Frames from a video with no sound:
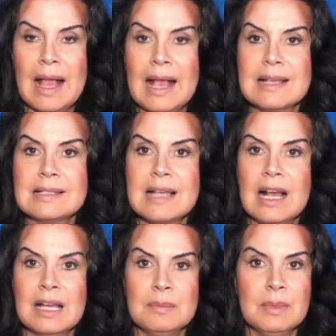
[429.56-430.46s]
As
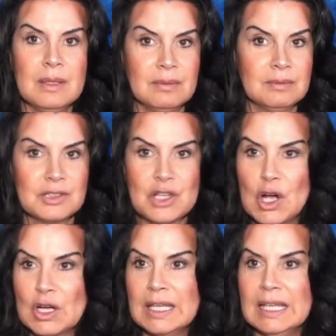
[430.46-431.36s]
I'm
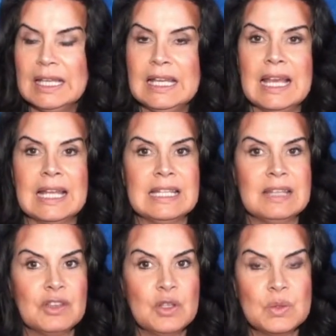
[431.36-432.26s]
talking and
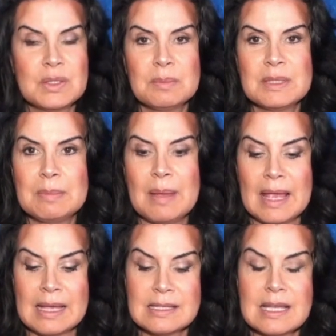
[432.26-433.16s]
giving you some
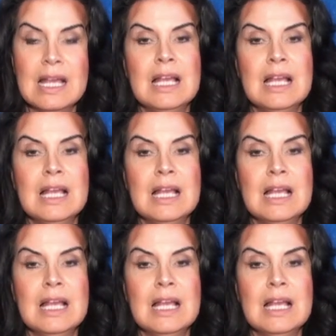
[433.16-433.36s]
space,